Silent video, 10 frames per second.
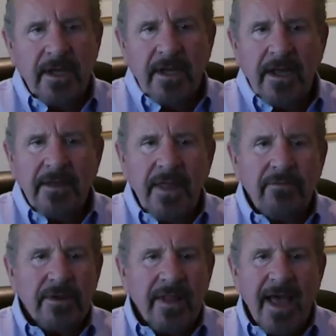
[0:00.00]
And they would
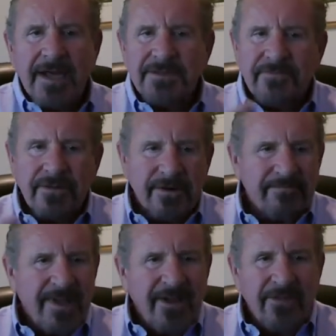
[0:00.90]
last for
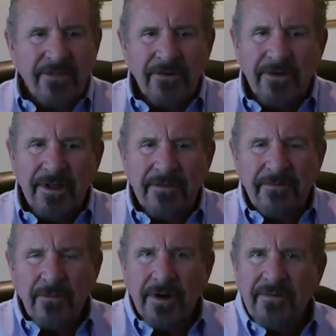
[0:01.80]
30,
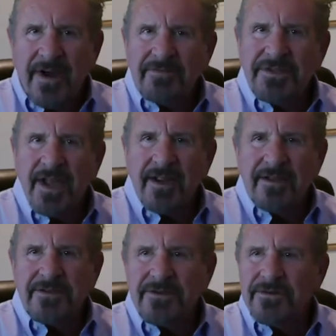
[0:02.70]
45
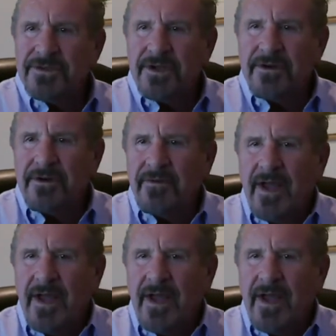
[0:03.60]
seconds or so,